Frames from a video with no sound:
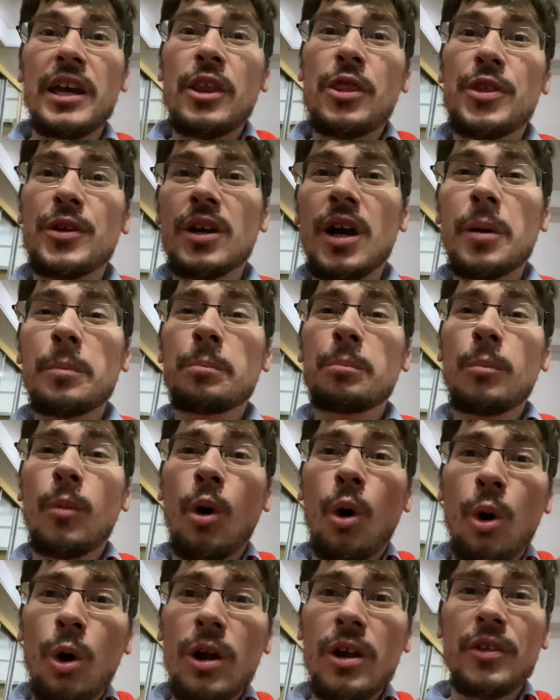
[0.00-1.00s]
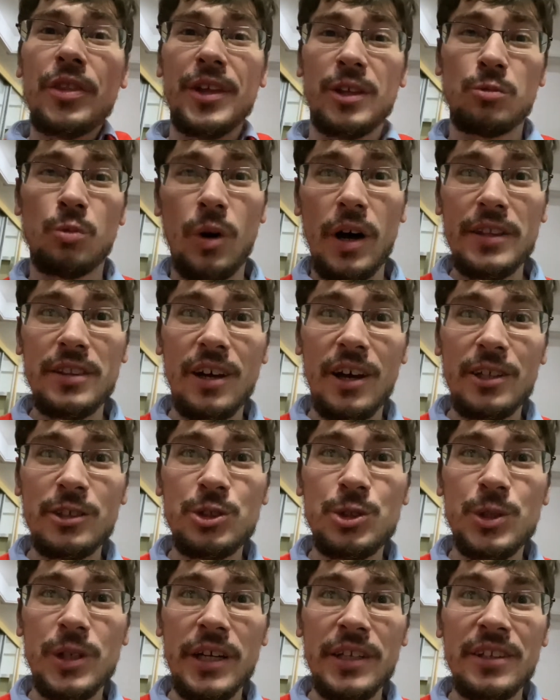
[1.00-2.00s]
There are more than one
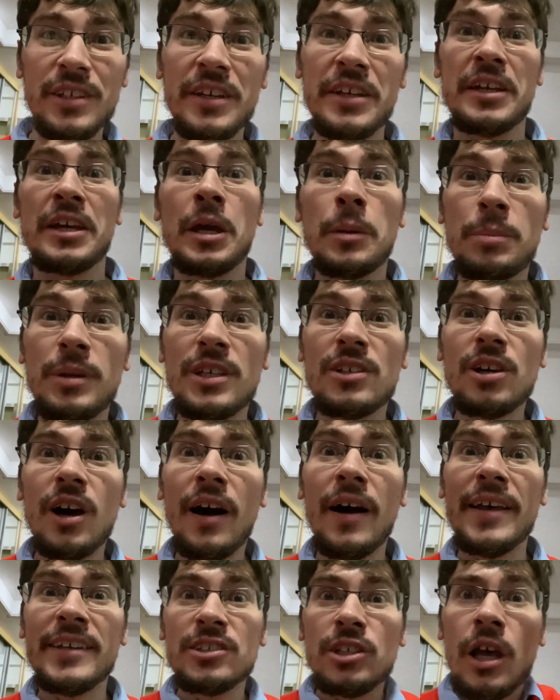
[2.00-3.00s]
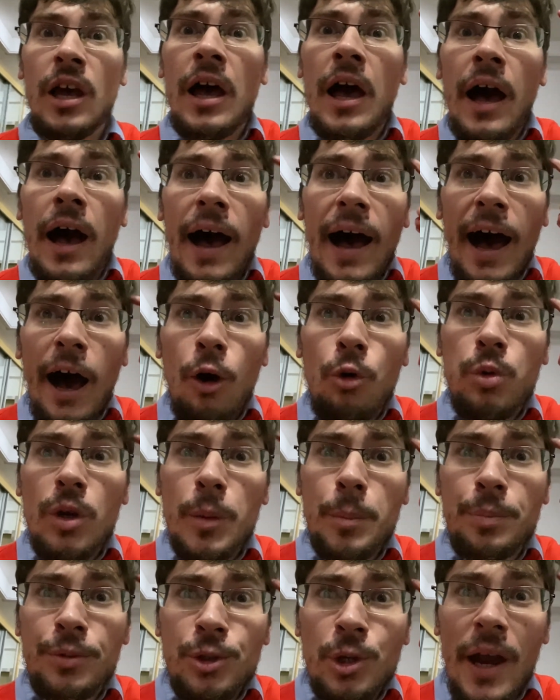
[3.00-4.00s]
hundred because our
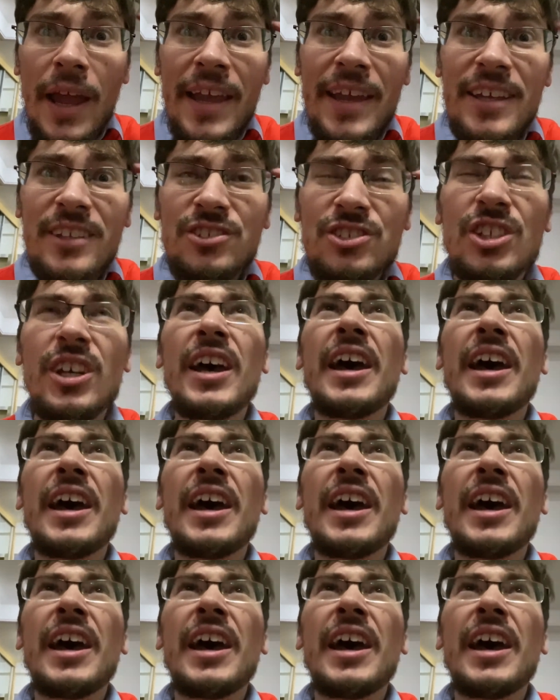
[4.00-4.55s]
brains